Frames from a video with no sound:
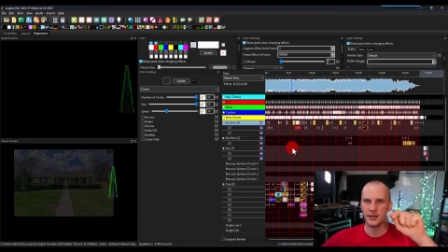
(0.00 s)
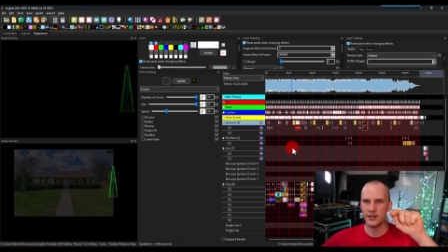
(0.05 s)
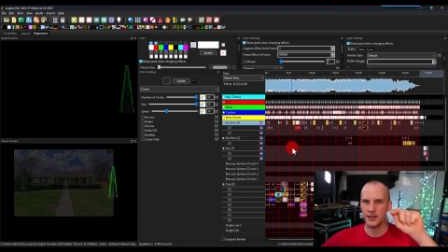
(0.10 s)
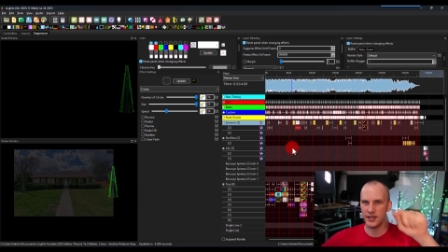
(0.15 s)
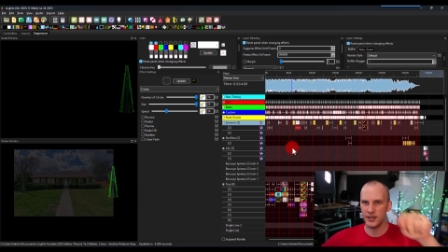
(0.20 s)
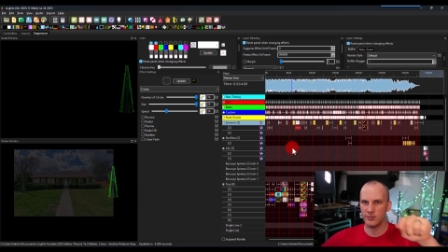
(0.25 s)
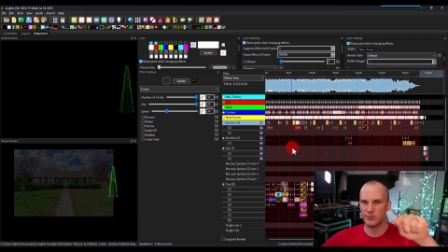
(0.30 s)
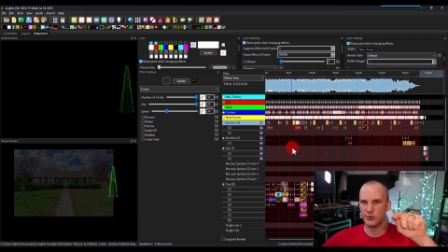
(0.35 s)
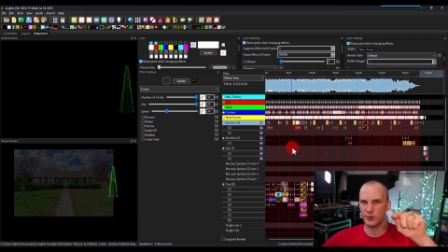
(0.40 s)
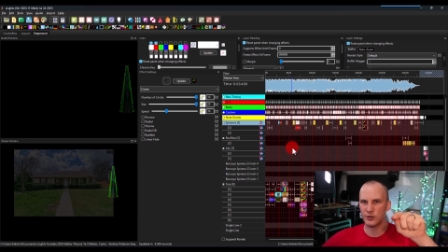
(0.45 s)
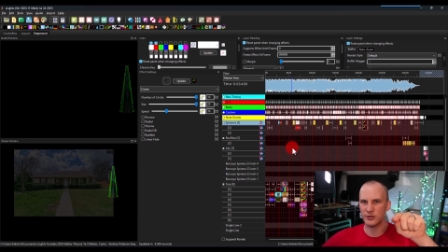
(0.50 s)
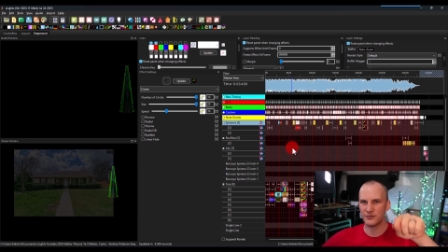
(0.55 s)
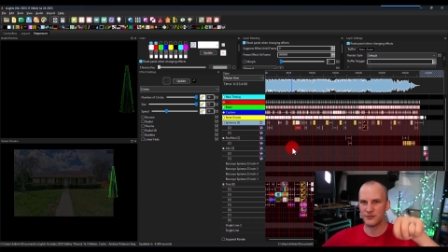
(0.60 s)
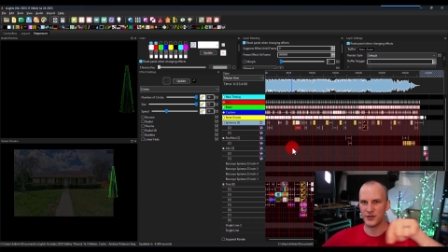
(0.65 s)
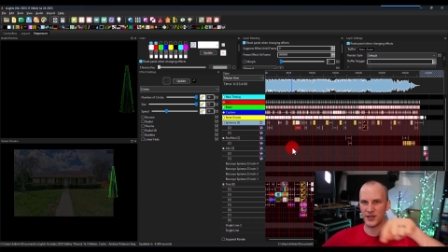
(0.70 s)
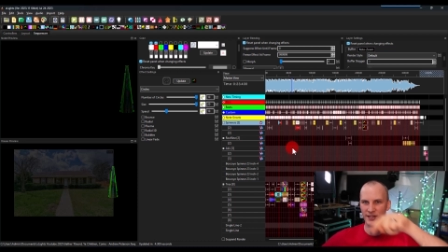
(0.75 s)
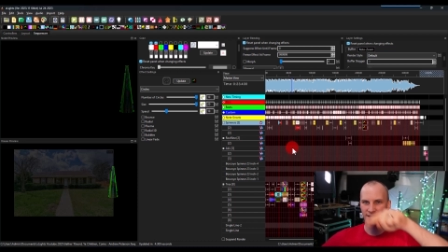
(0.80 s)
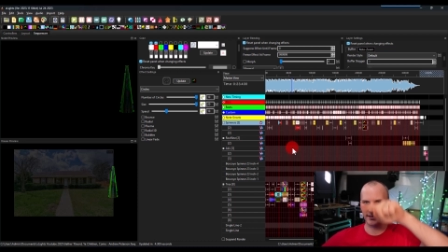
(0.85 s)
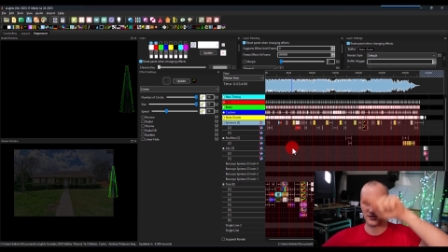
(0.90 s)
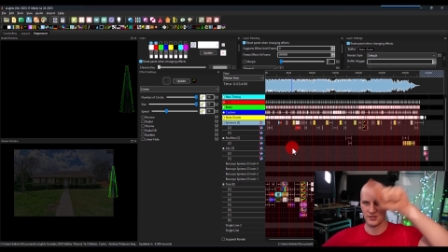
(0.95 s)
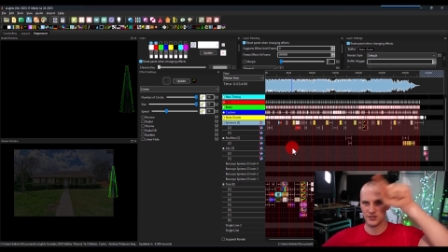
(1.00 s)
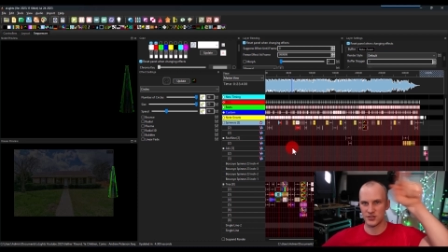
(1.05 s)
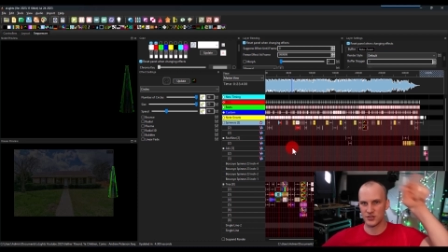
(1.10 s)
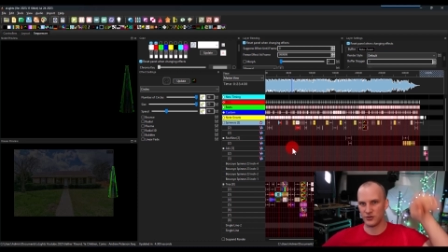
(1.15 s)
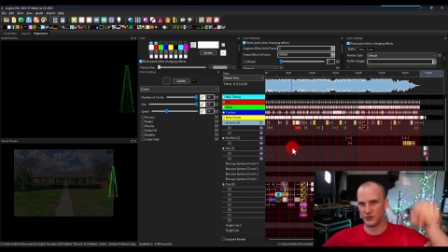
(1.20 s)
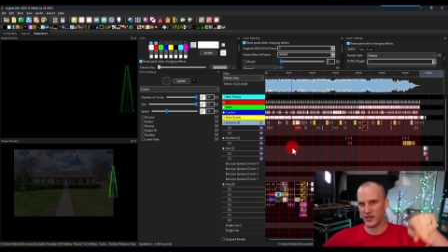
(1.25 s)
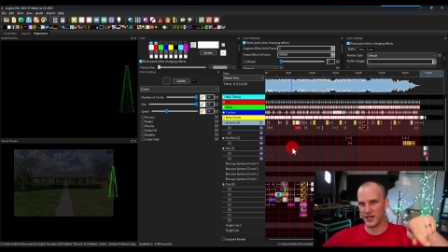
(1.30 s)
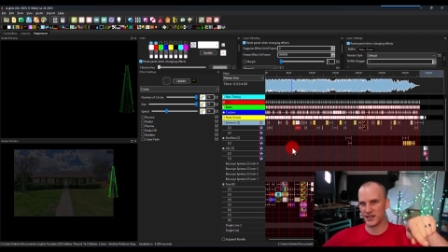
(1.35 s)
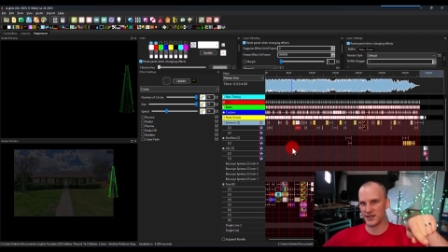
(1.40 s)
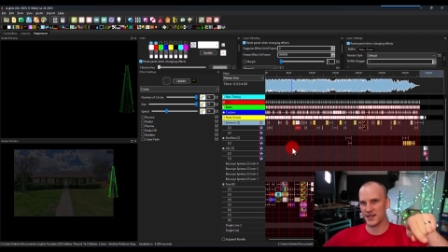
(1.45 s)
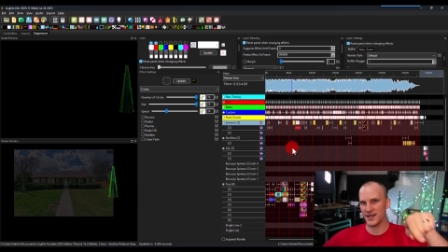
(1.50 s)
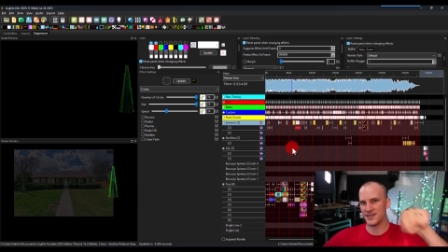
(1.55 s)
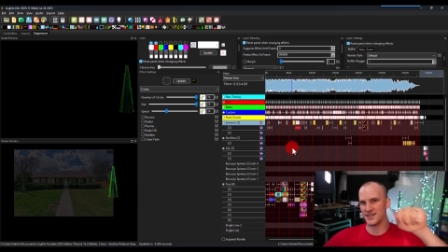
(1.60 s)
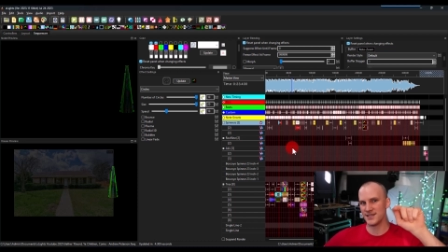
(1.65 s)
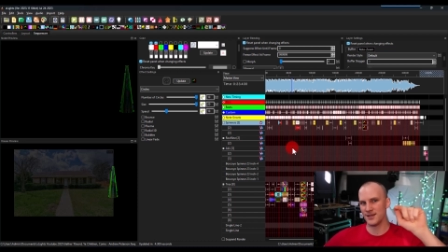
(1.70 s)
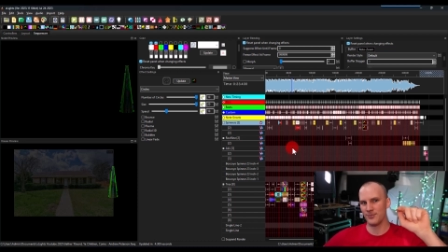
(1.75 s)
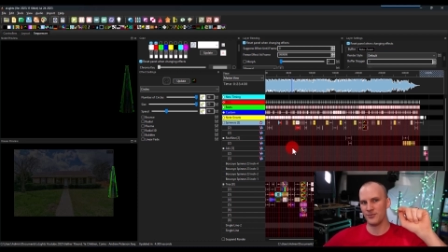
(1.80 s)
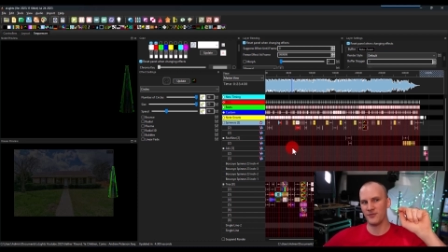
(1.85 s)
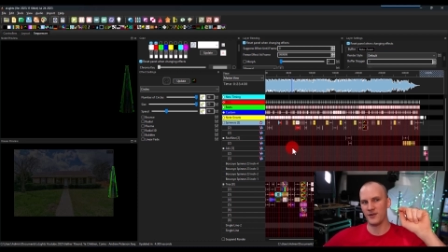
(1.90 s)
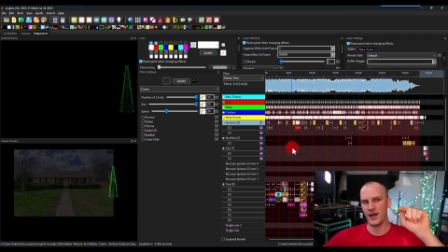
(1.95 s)
import effects, select that
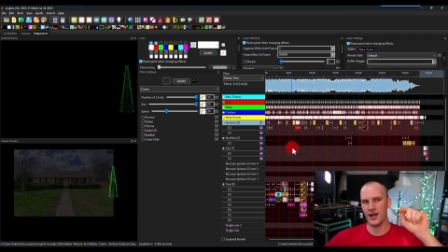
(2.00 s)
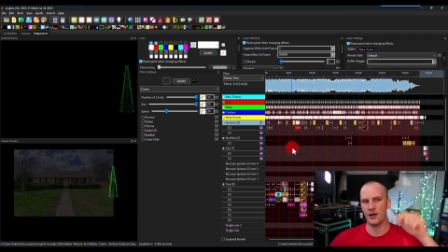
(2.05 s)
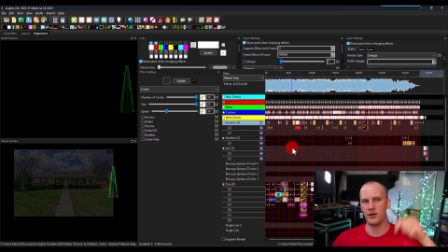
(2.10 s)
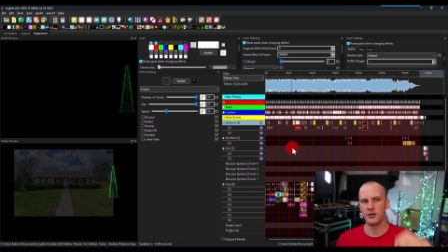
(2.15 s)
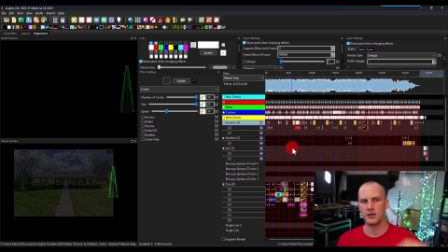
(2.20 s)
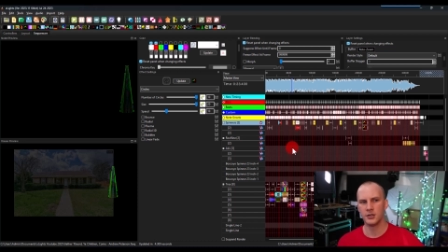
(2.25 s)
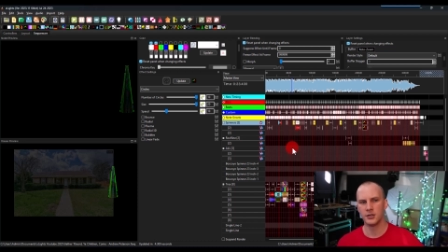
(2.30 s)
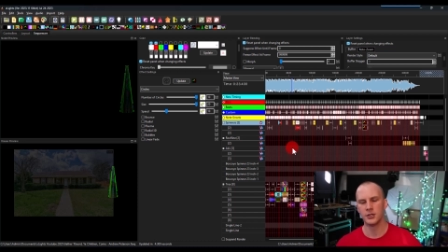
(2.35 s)
zip file.